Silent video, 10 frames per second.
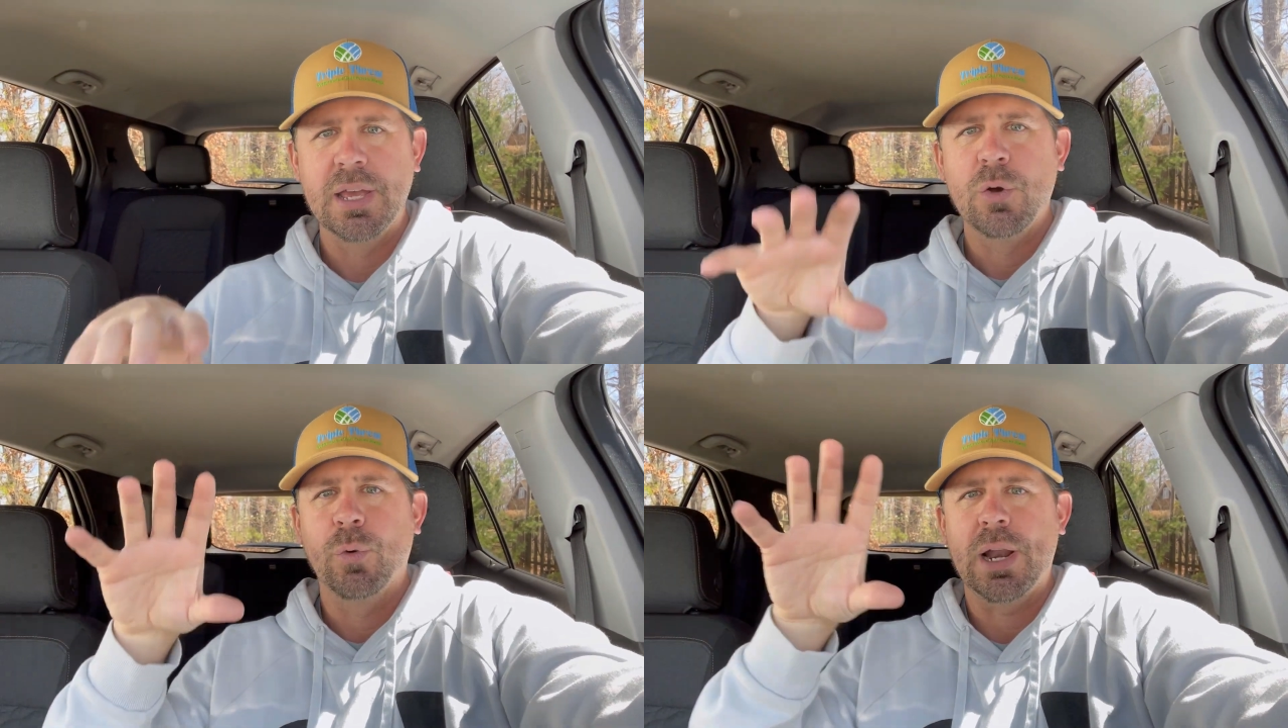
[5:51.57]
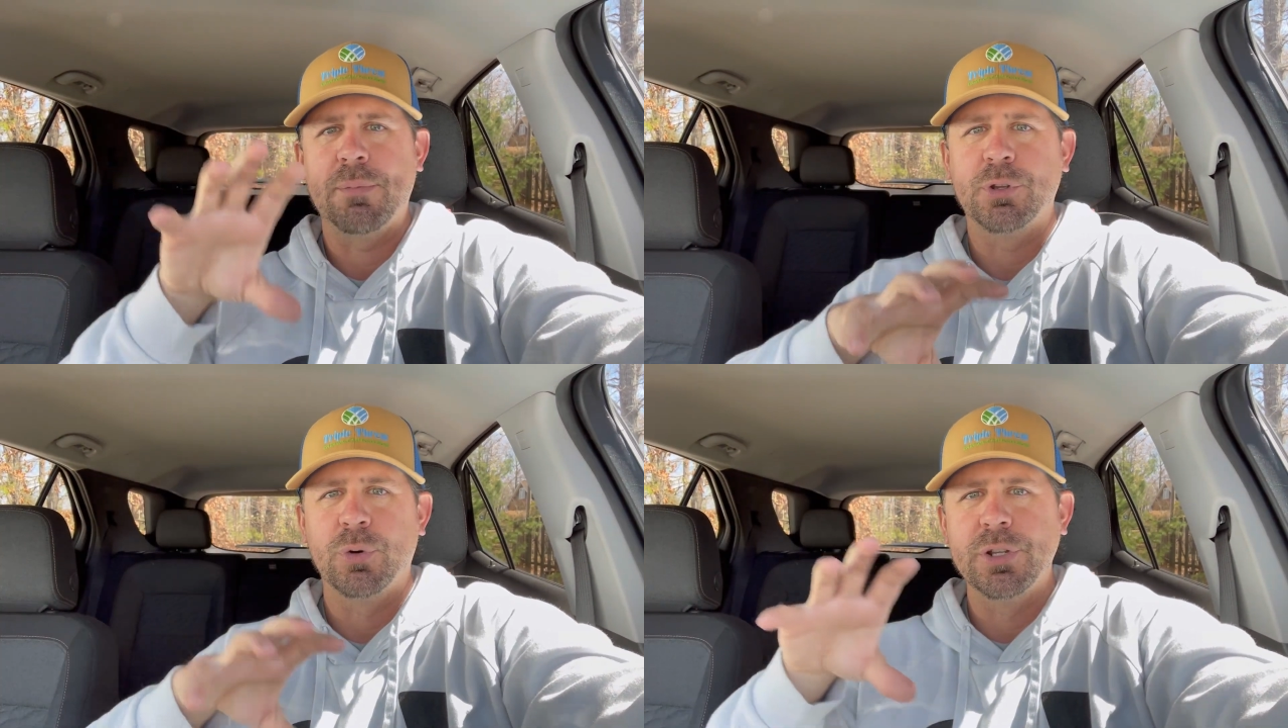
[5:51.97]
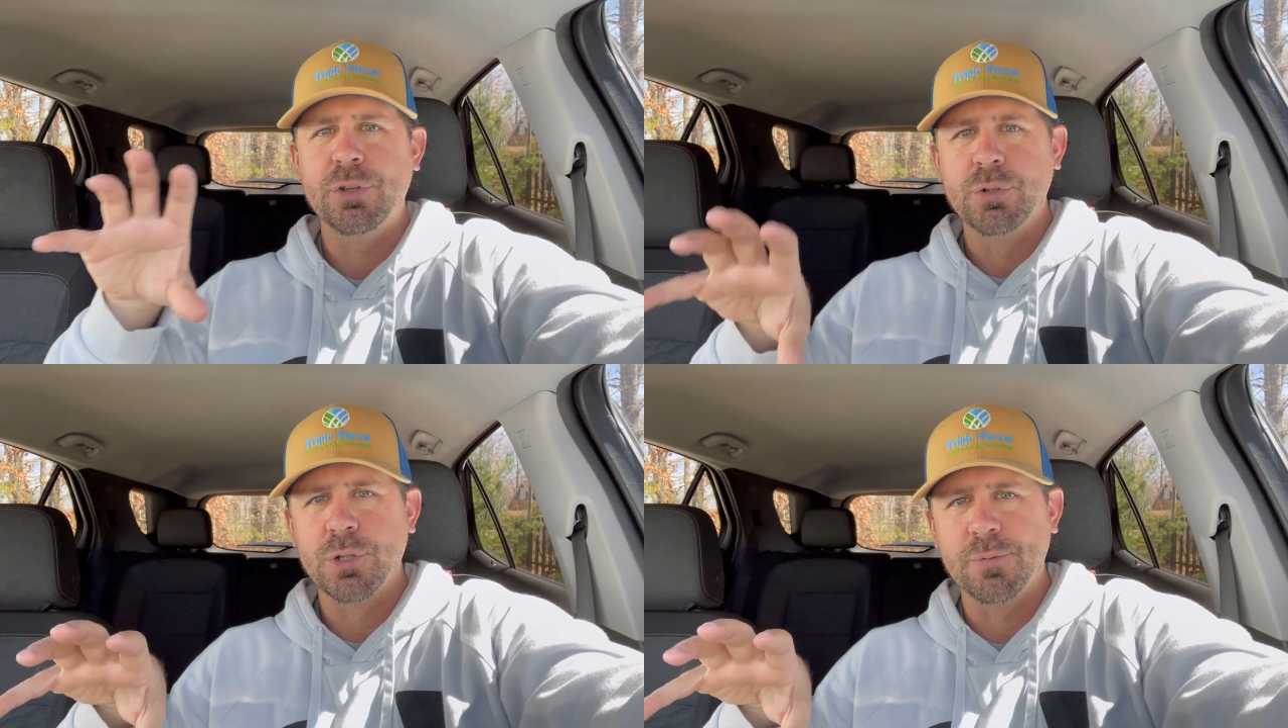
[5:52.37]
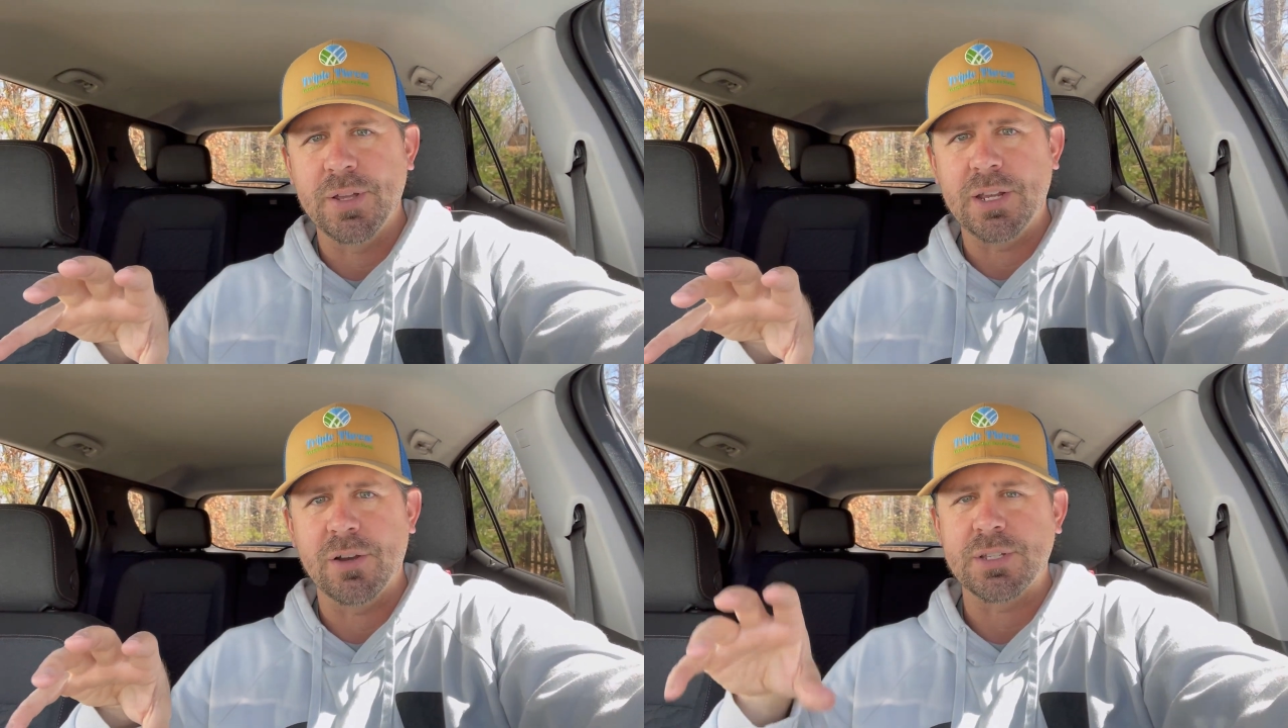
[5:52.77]
When I'm doing YouTube
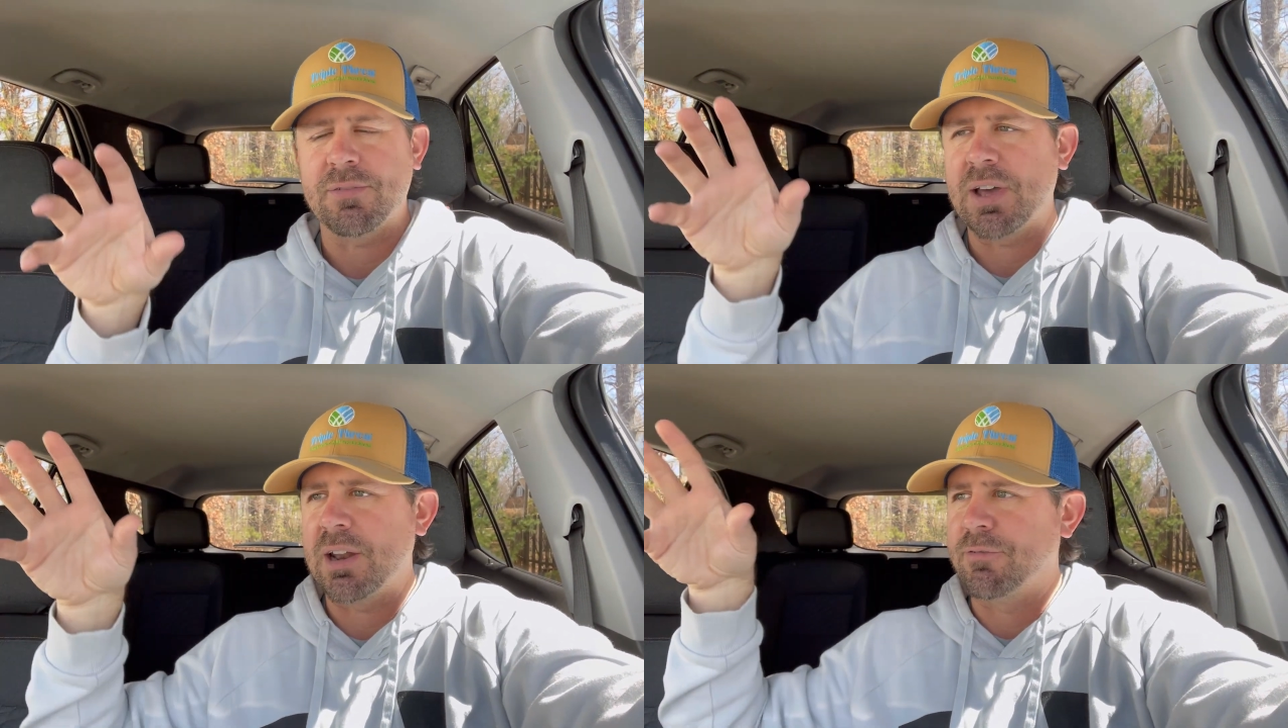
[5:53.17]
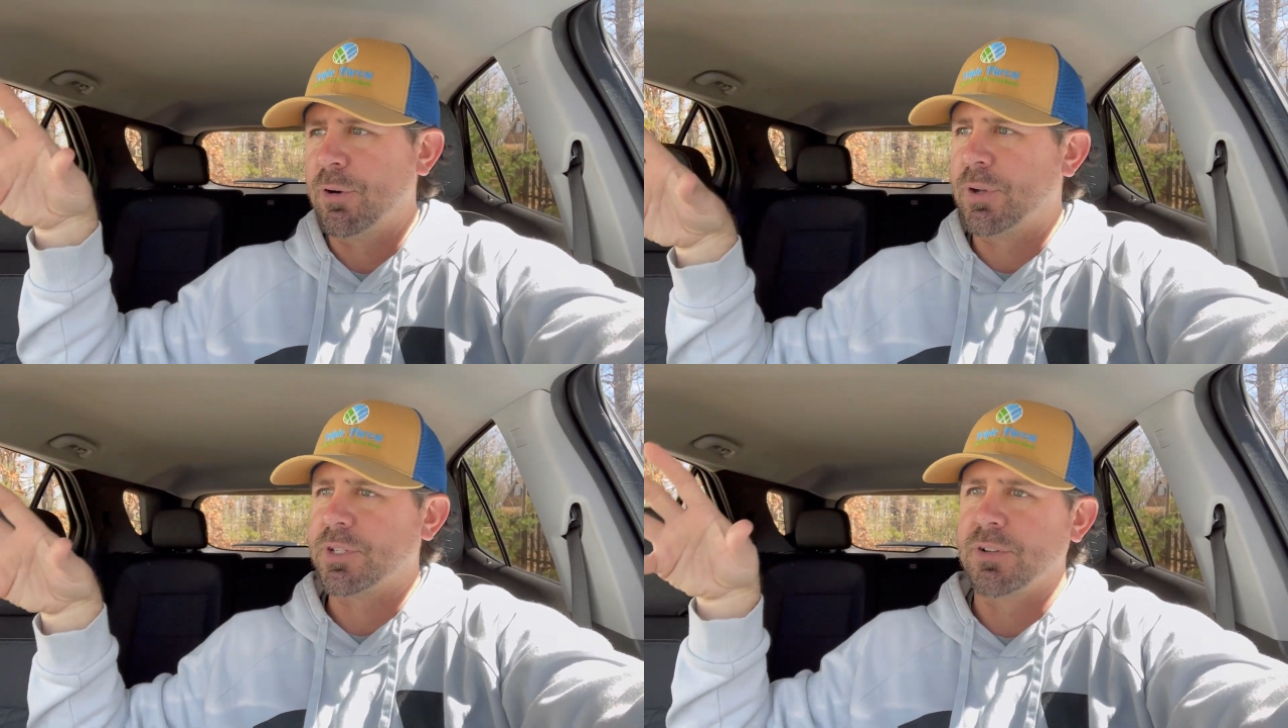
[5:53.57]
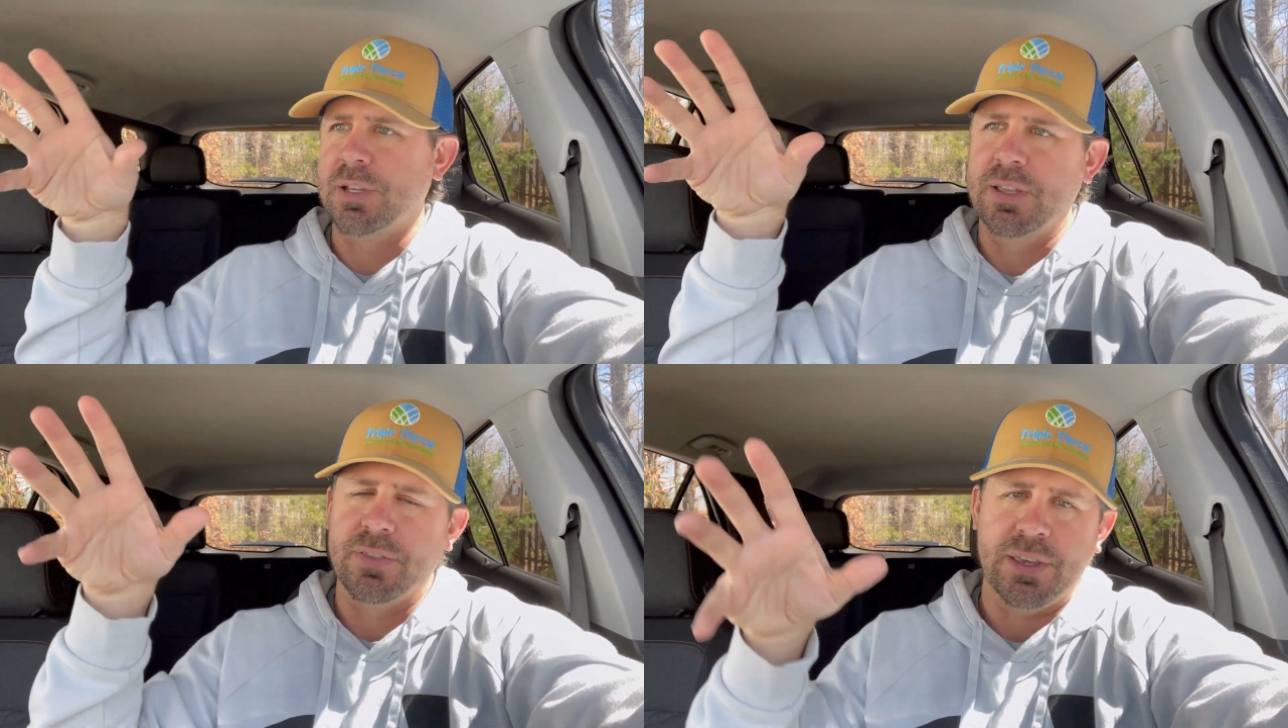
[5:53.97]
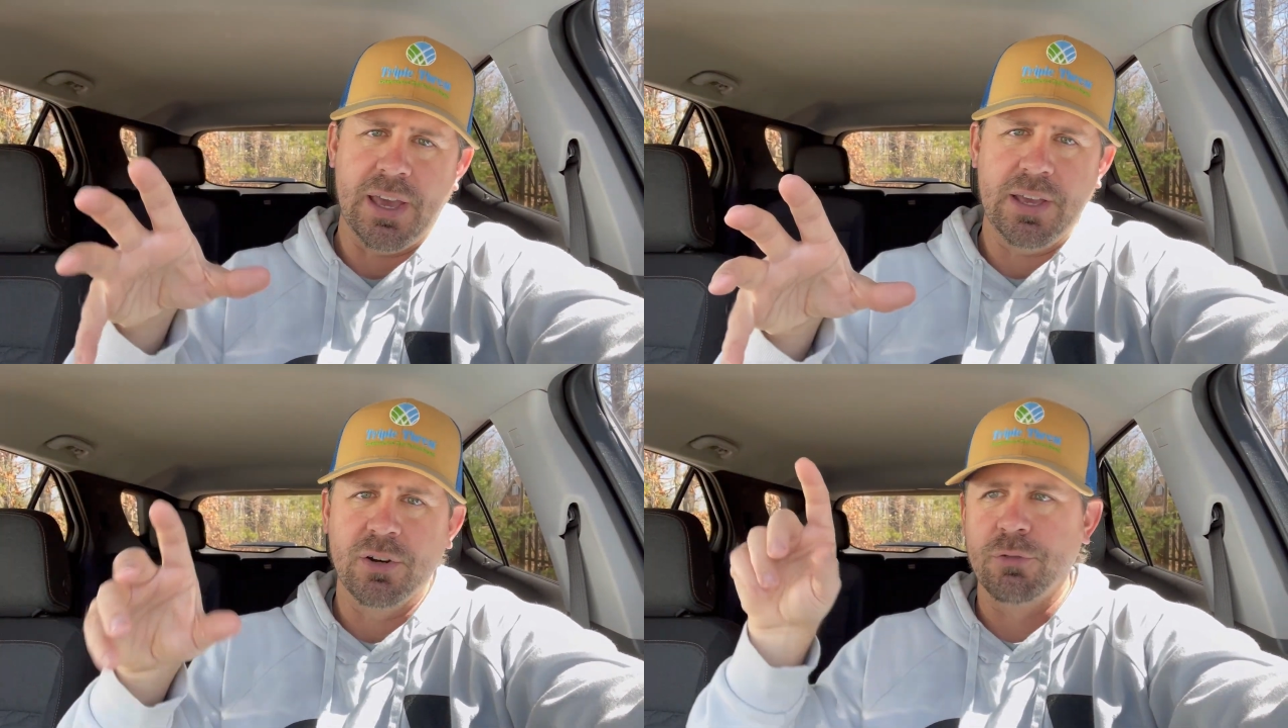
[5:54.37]
videos, I've got to focus on getting the
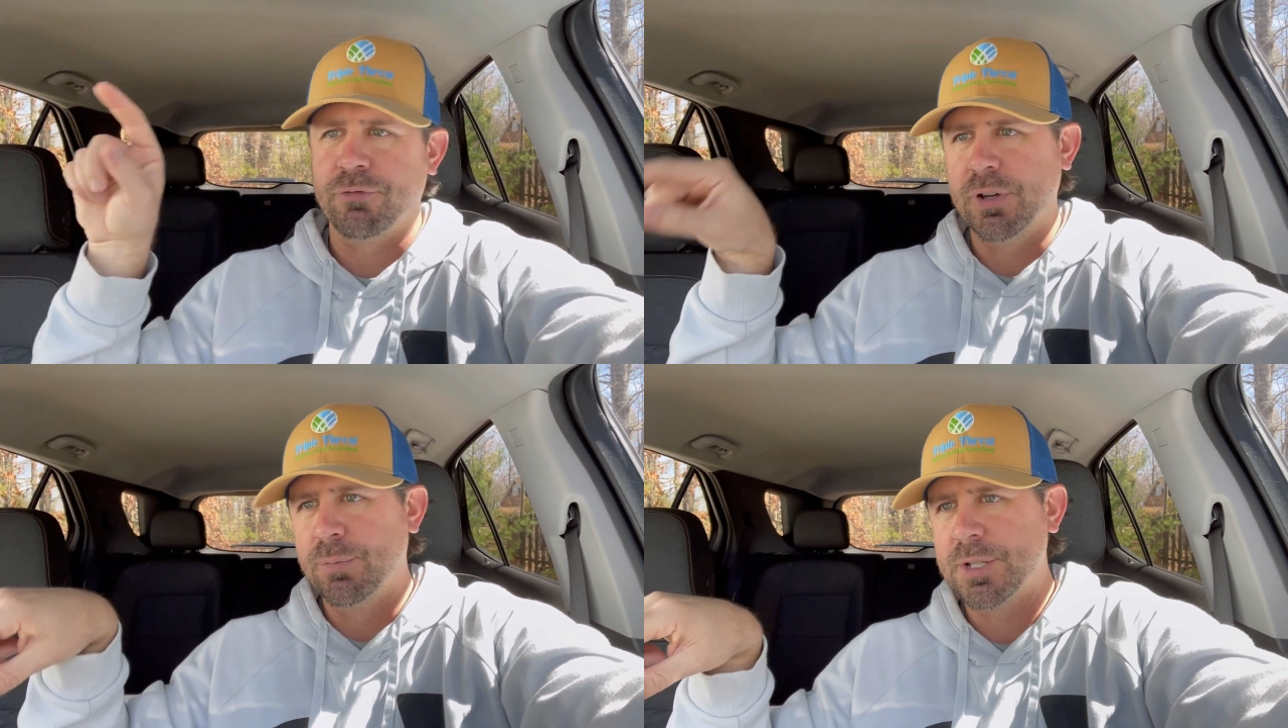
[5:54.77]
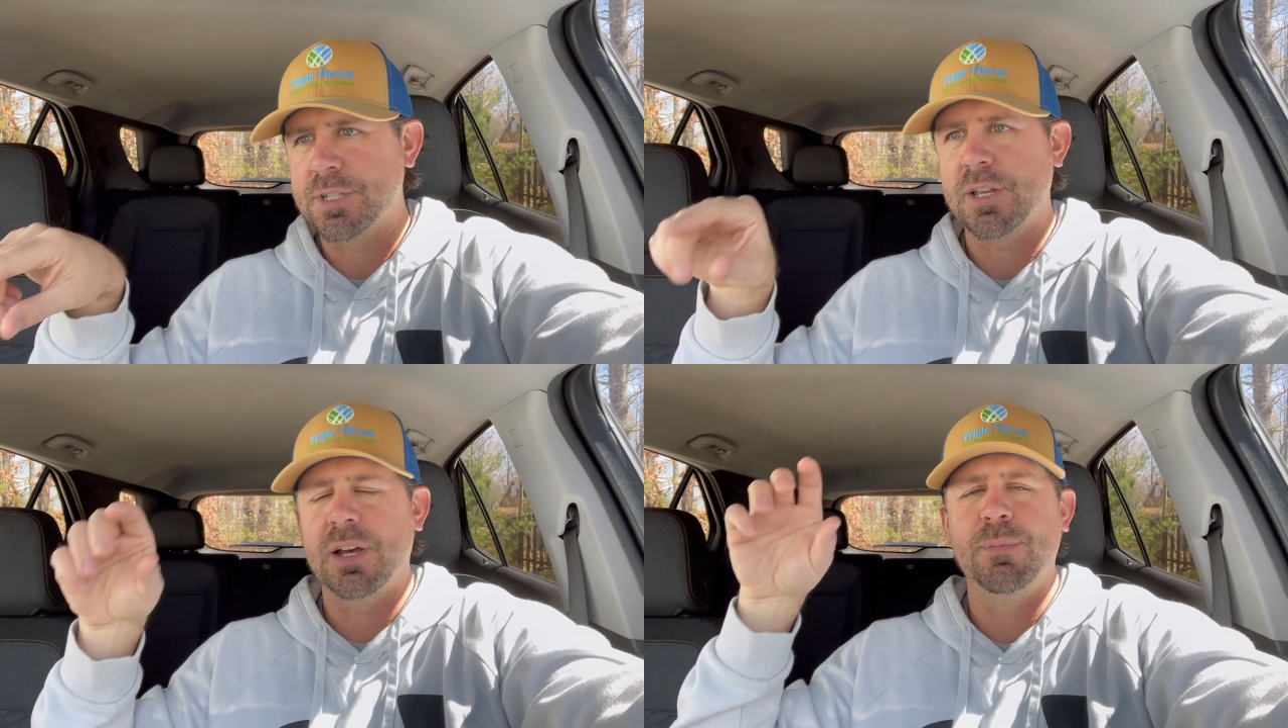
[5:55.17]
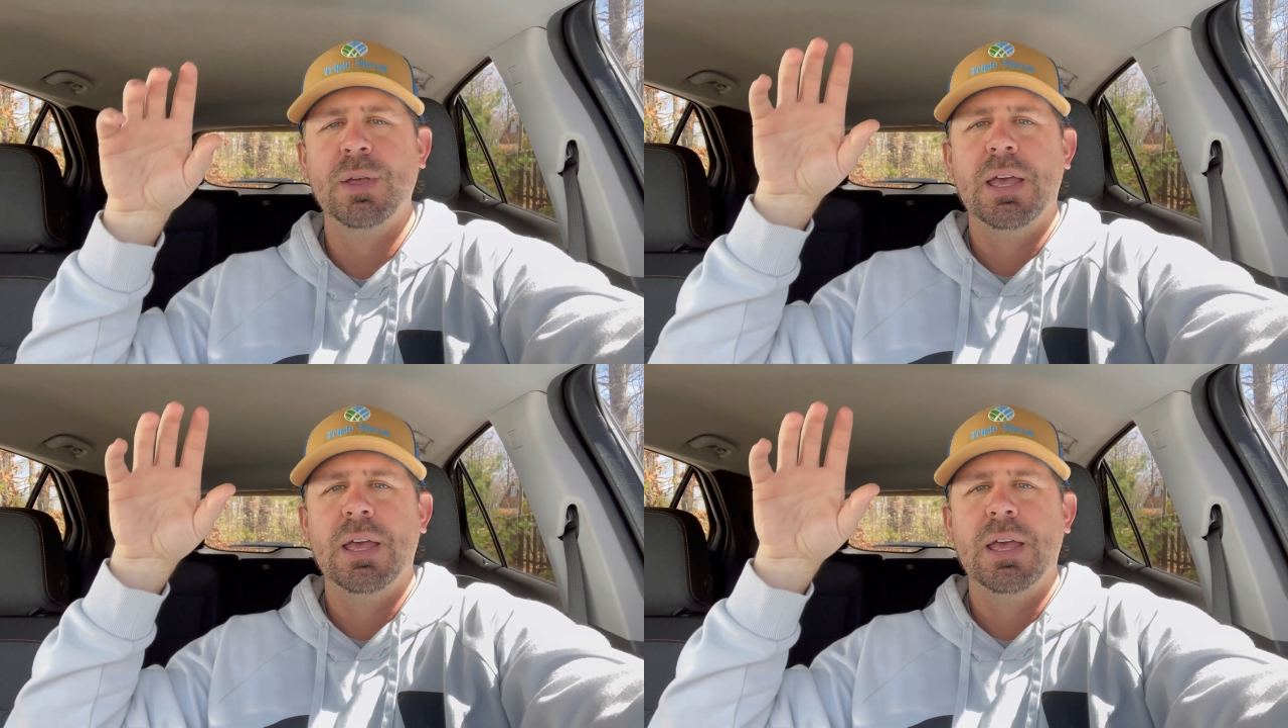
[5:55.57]
angle, filming some,